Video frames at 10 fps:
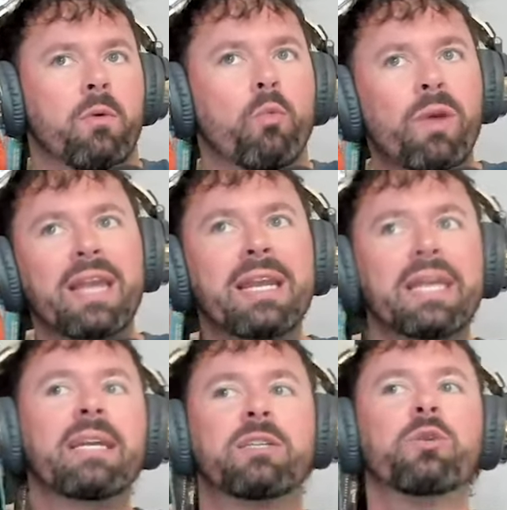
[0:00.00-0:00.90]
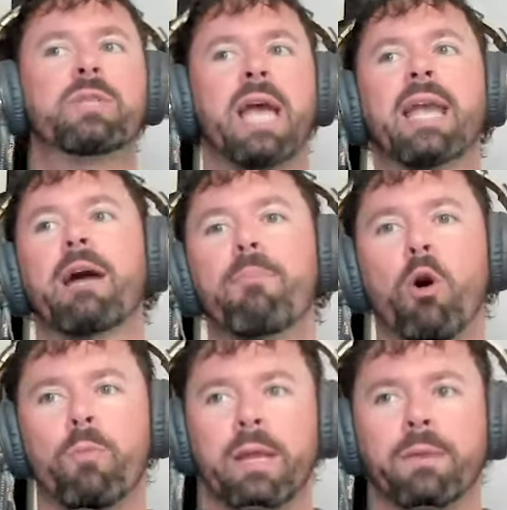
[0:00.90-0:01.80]
we need to take a
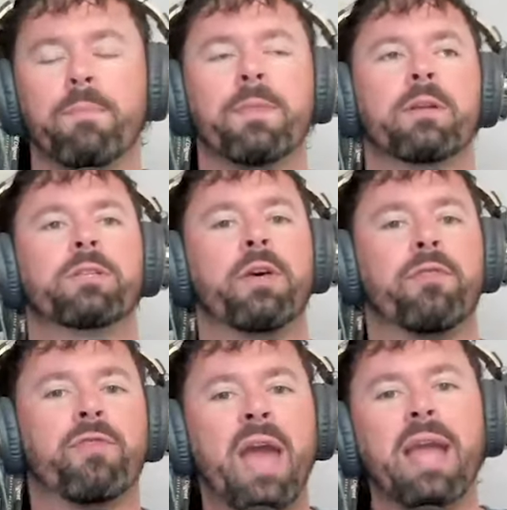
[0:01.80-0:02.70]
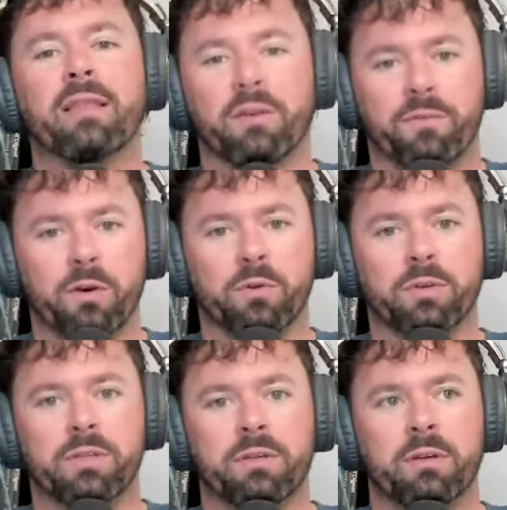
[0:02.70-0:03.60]
moment to thank the
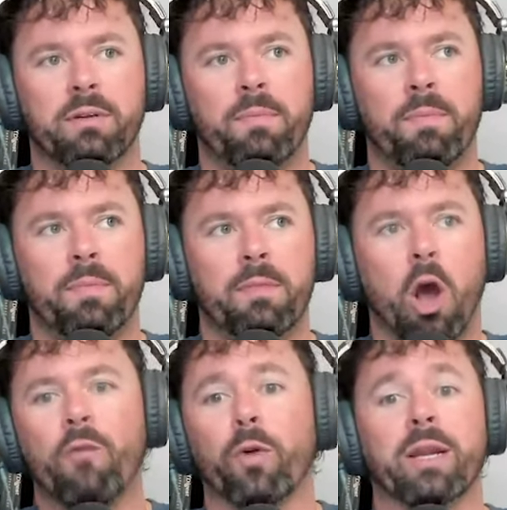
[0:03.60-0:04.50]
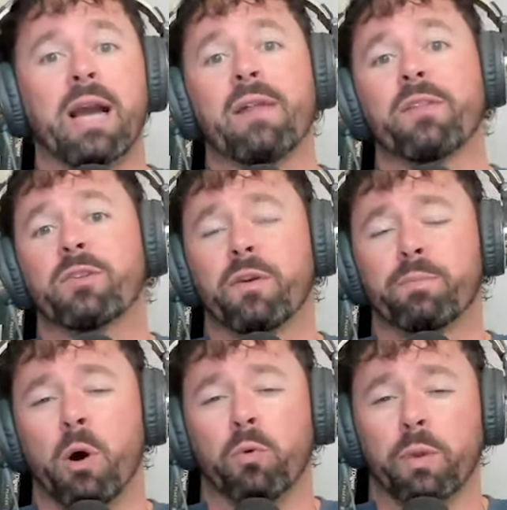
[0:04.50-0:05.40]
folks over at College
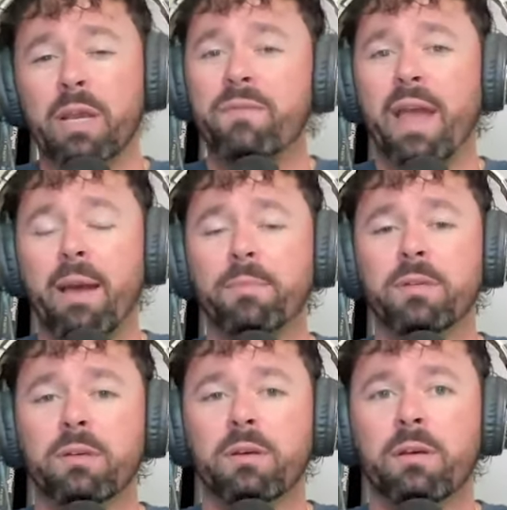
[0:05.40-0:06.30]
Football Revamped.